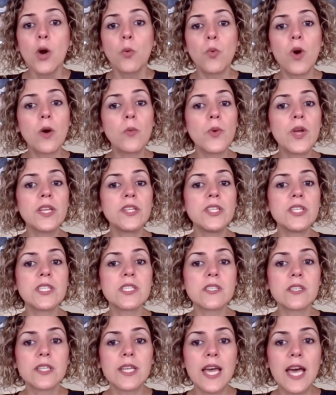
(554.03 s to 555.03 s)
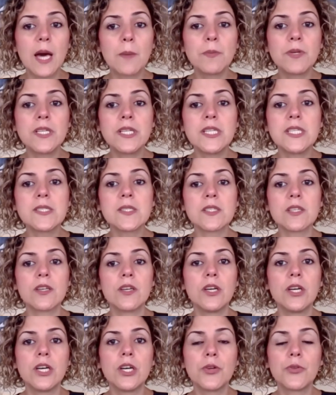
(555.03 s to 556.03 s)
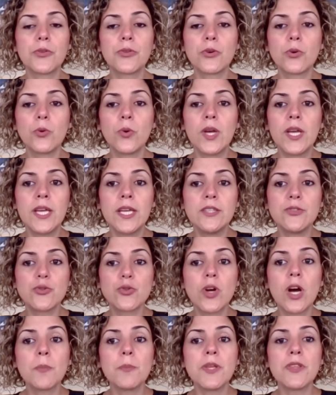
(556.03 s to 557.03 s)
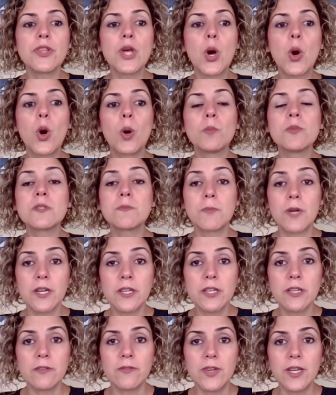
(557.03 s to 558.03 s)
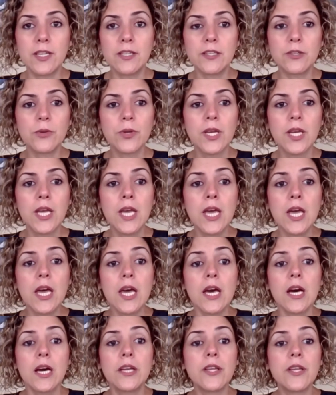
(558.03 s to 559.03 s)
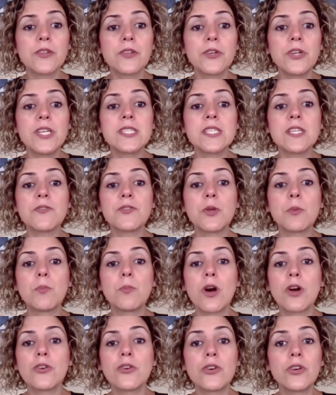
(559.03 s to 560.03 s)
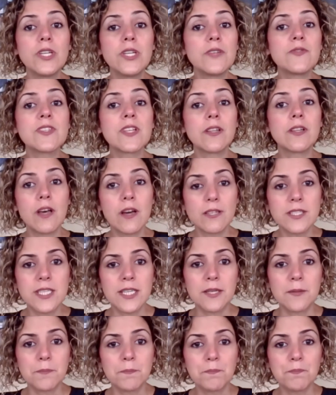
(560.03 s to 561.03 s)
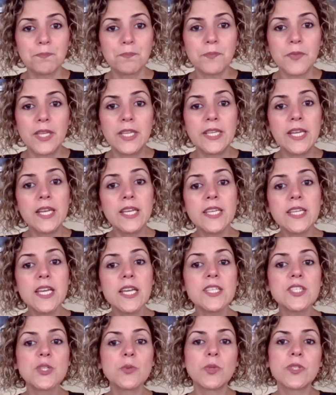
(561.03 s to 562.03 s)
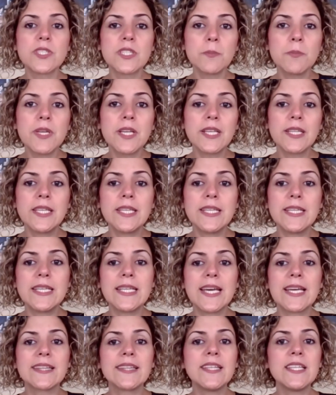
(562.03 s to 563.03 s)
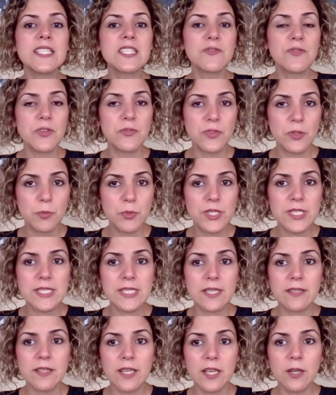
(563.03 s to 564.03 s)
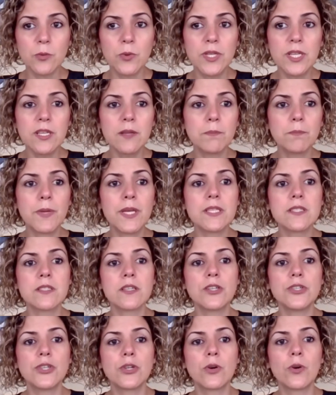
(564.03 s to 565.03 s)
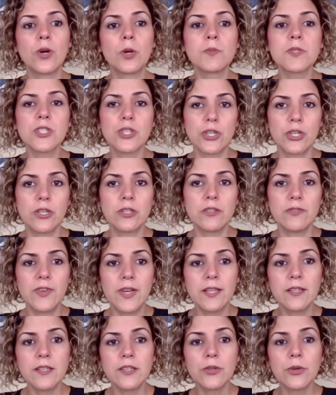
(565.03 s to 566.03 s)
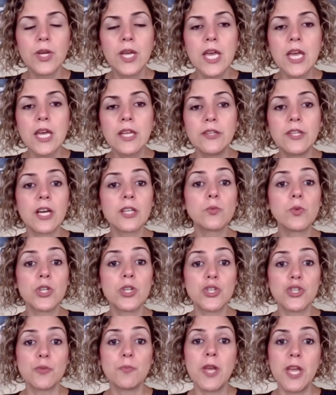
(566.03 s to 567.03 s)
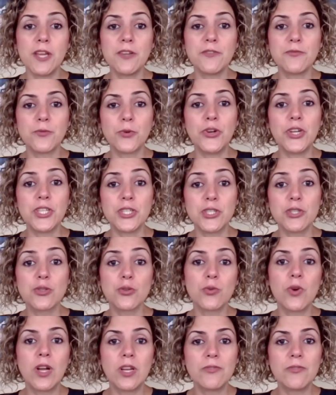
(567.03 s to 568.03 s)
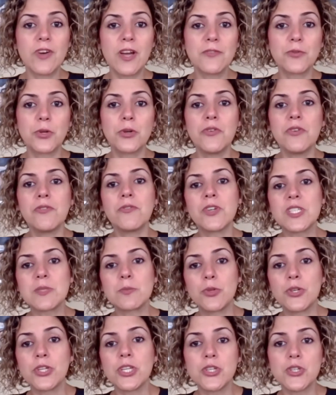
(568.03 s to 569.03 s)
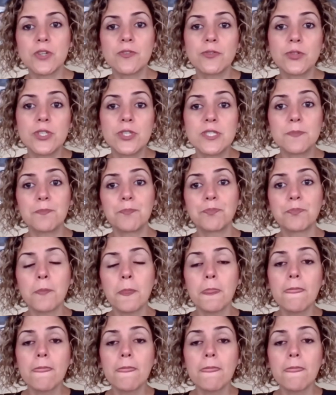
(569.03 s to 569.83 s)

One way this could happen is through a drop in the home's market value. Another is if the borrower lives a long time. In any case, you will typically need at least 50% equity based on your home's current value, not what you paid for it to qualify for a reverse mortgage, of course.